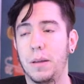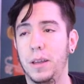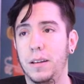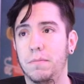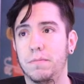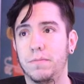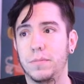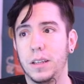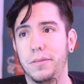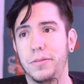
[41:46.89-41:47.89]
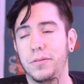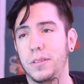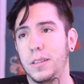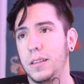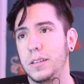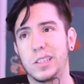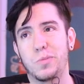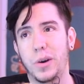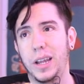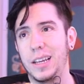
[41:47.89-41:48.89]
I mean, if
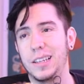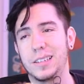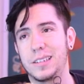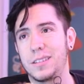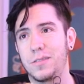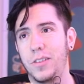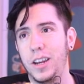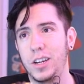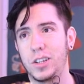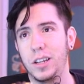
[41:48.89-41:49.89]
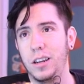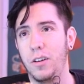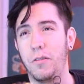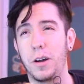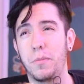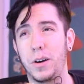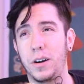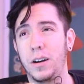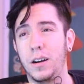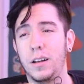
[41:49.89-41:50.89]
spring is finished in
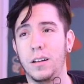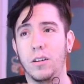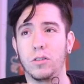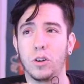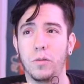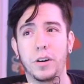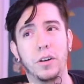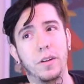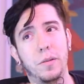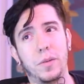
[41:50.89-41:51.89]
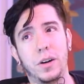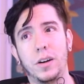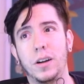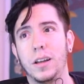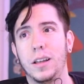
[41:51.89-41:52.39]
November, October, November,